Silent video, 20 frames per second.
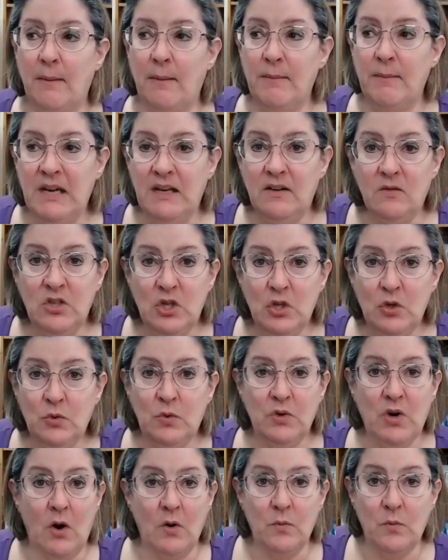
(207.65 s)
You
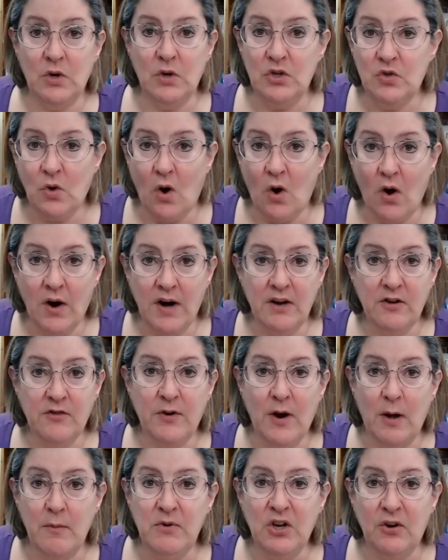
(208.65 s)
were drawing
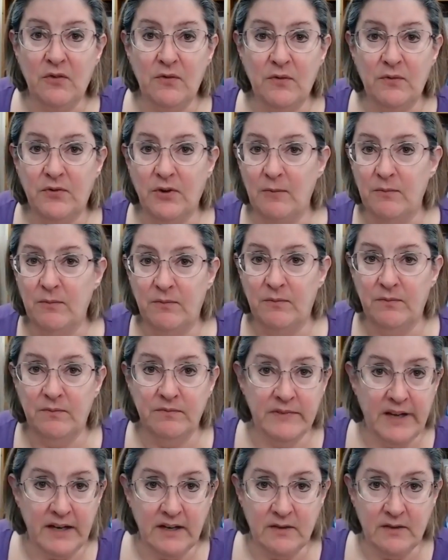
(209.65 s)
from
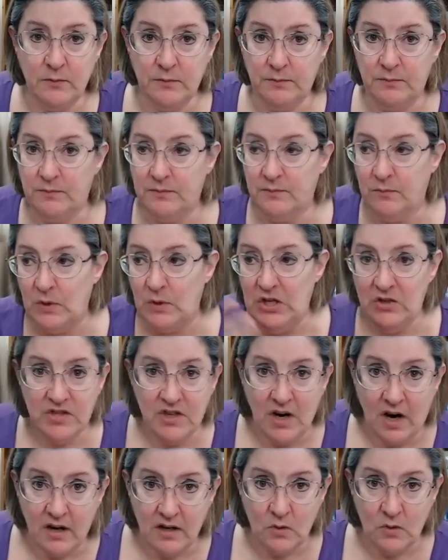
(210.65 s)
when you
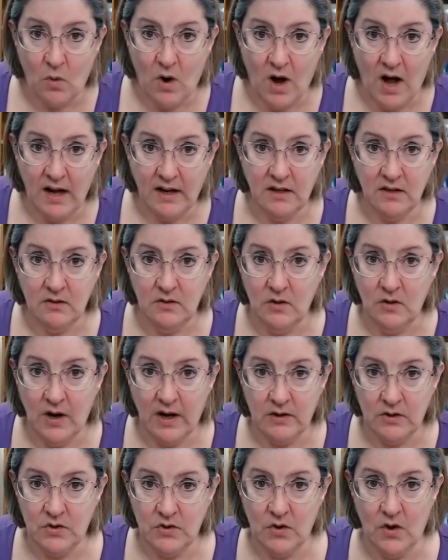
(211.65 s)
started to walk. You knew
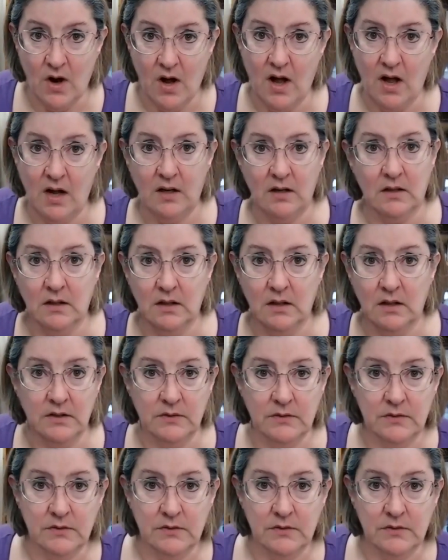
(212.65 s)
how to draw, or?